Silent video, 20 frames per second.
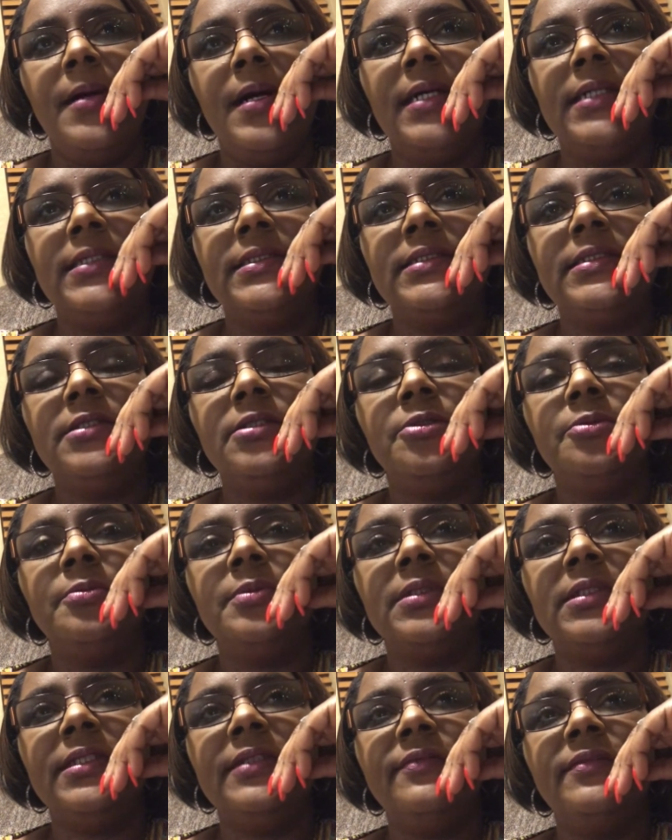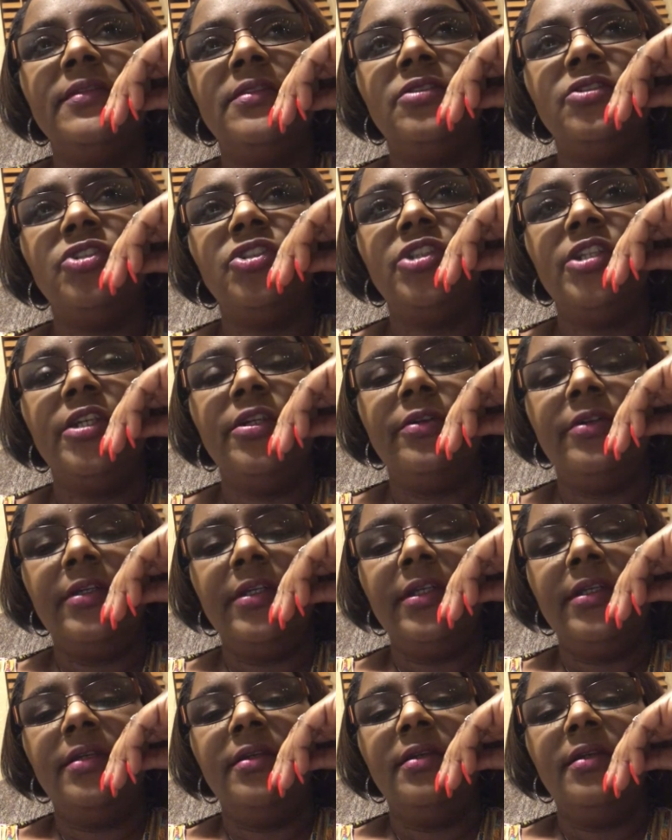I still believe in
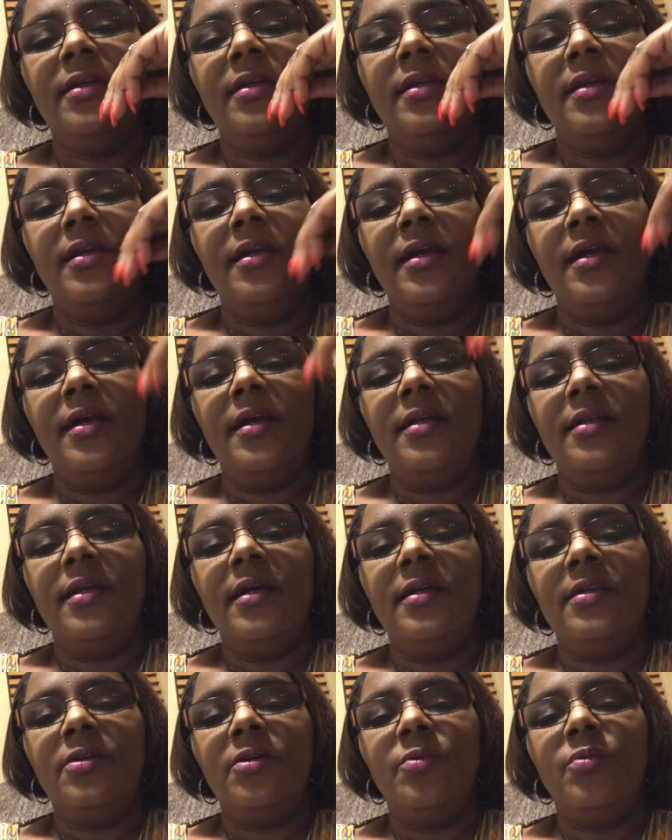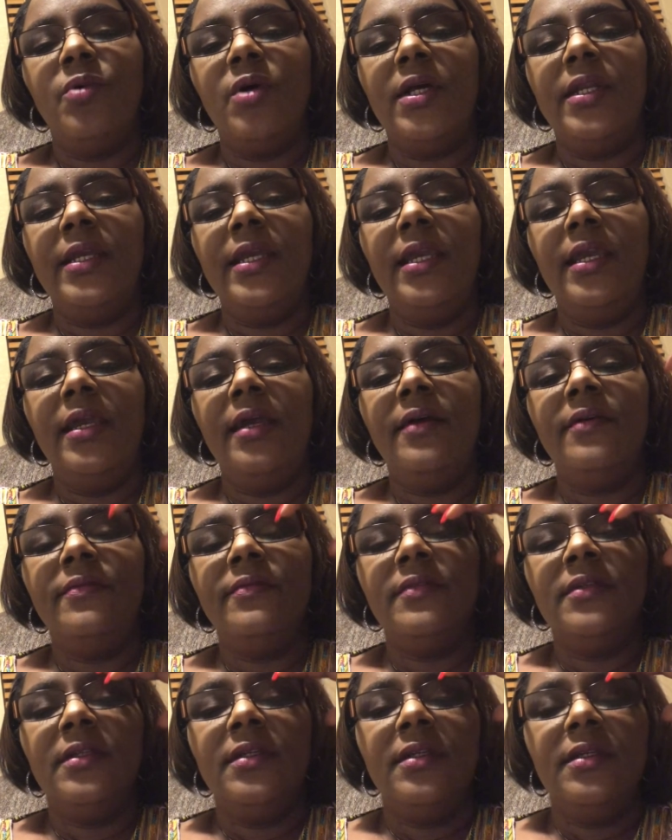sharing. I don't want to have,
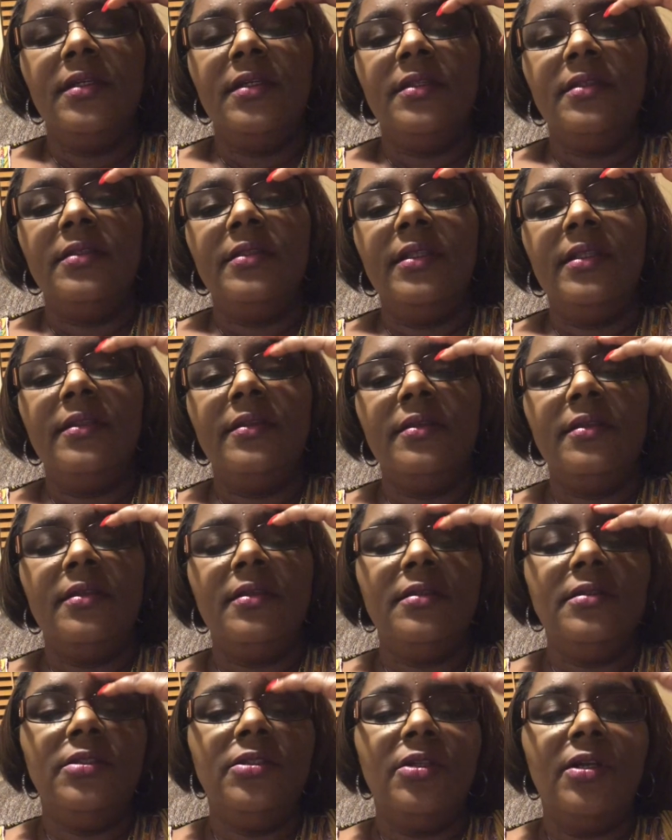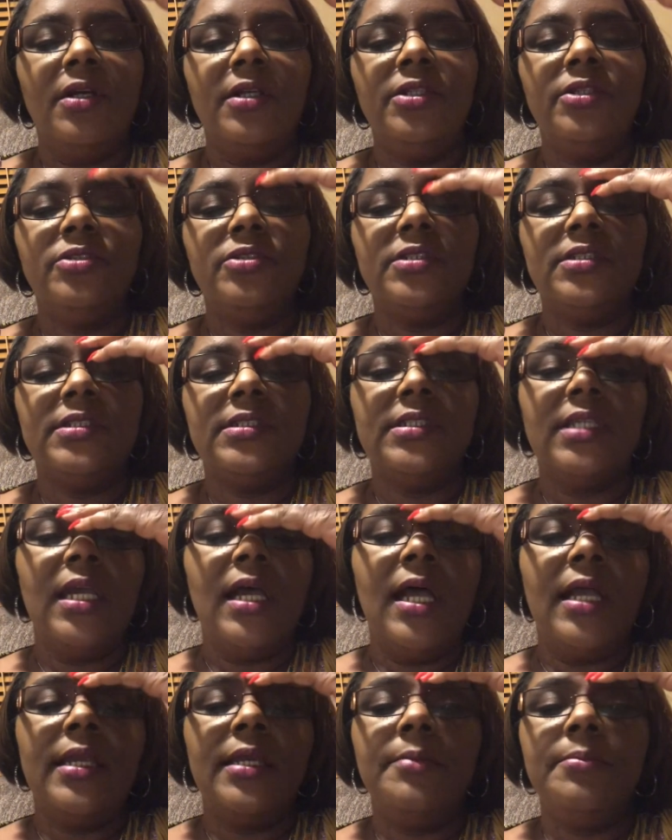I used to say
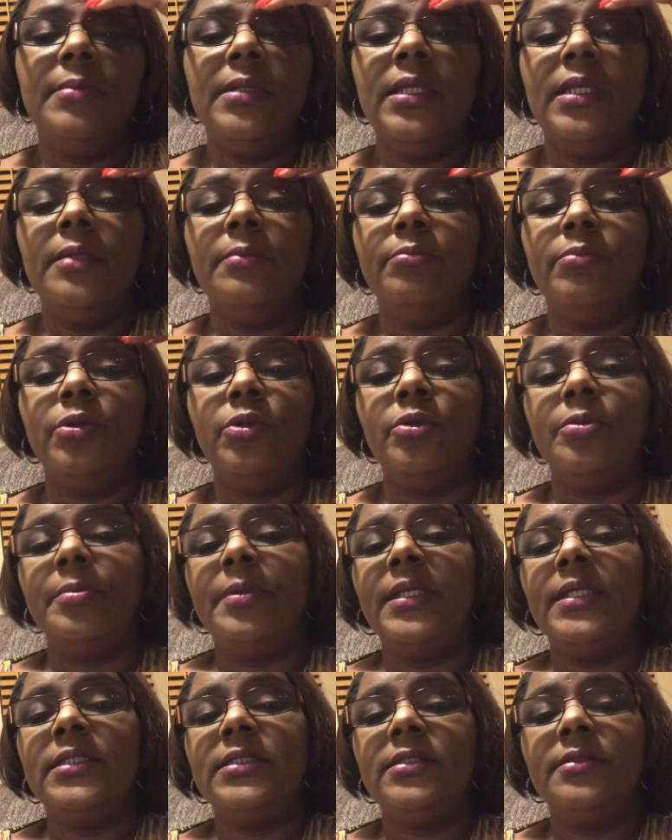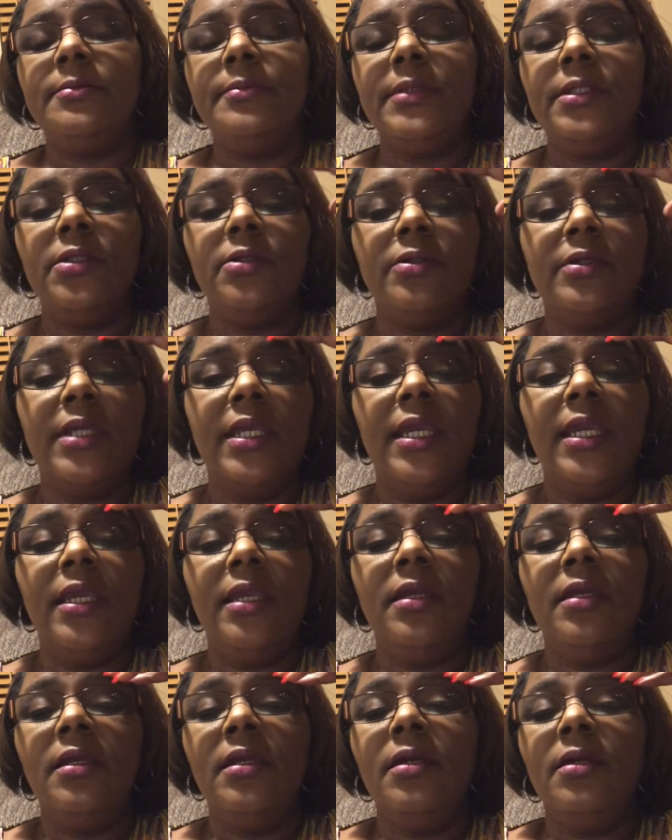I can be in Budapest and be okay.
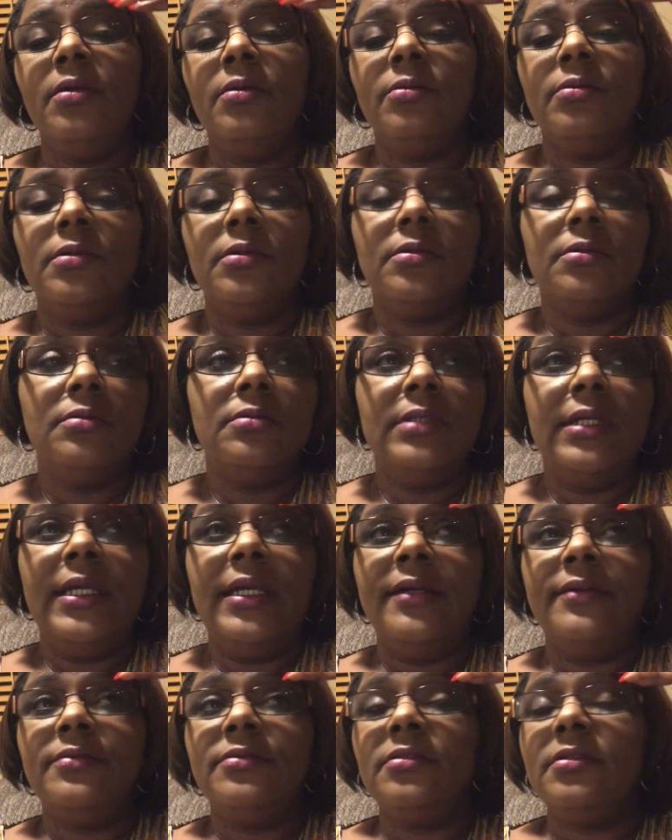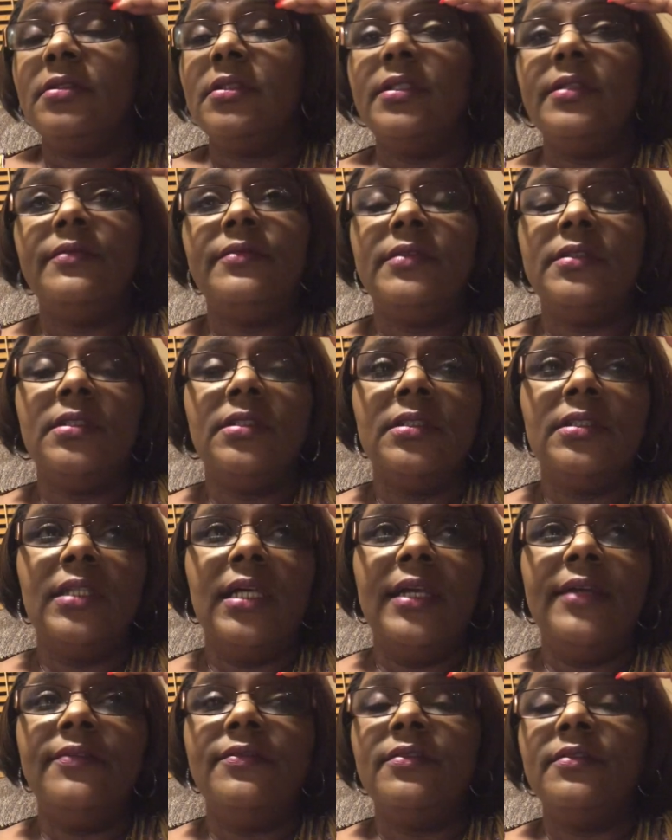Well, after living a
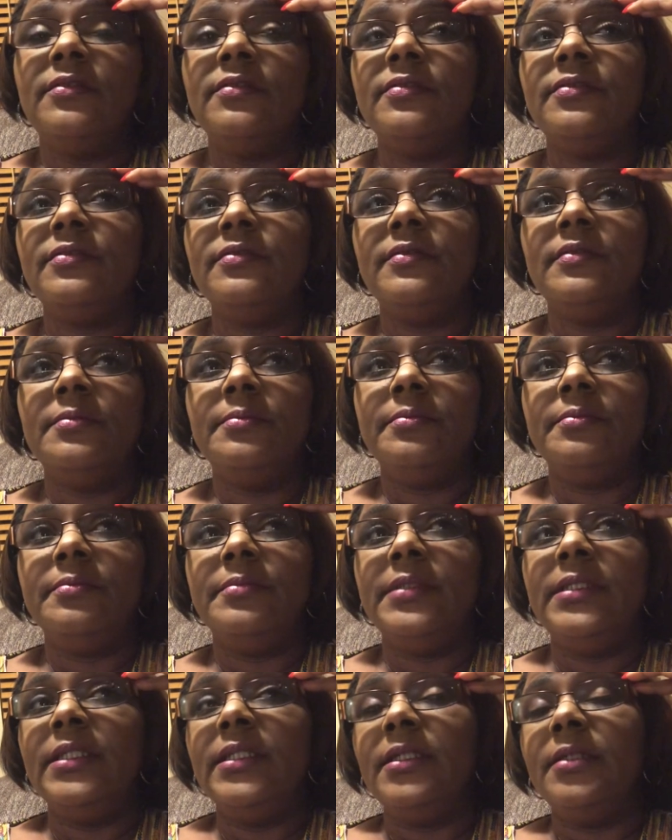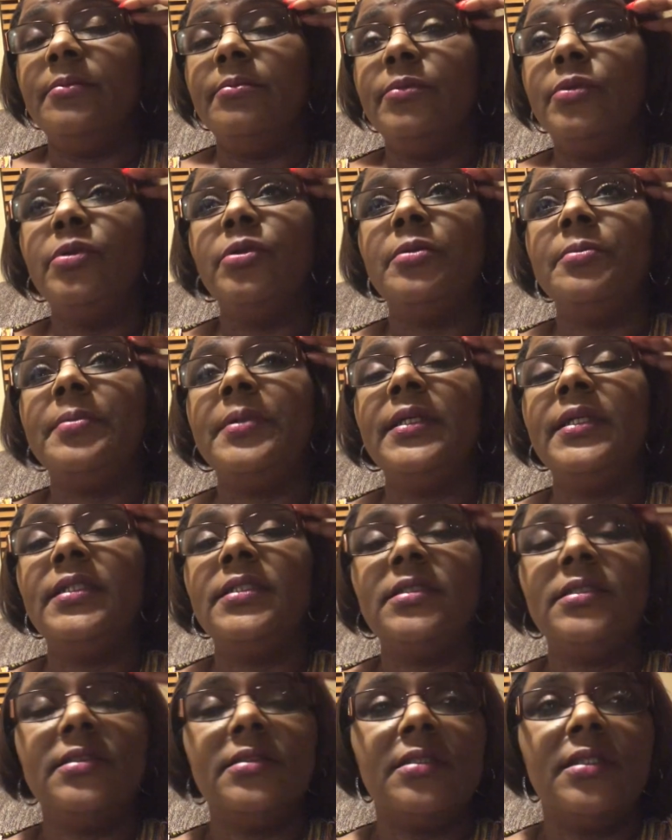life of being in
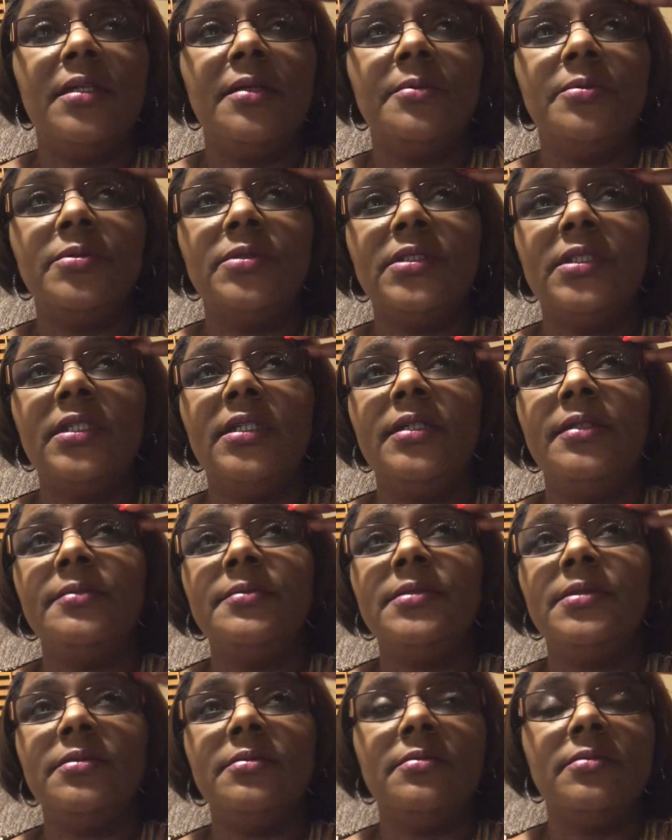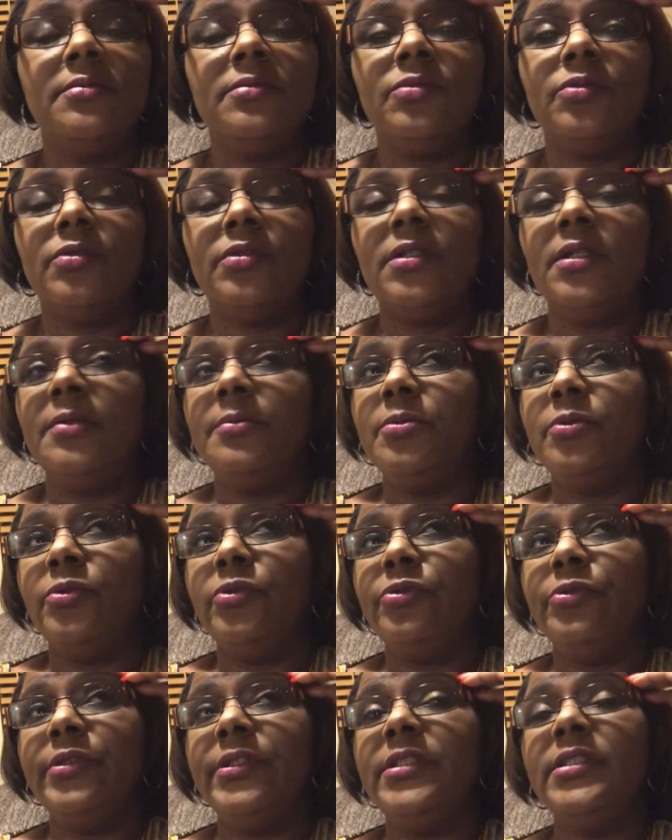Budapest a couple times and a couple,
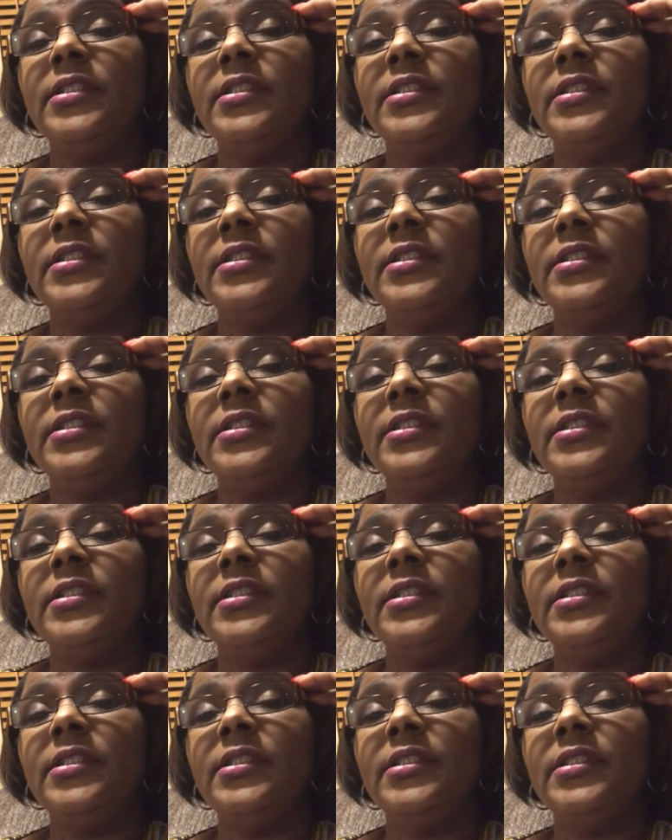3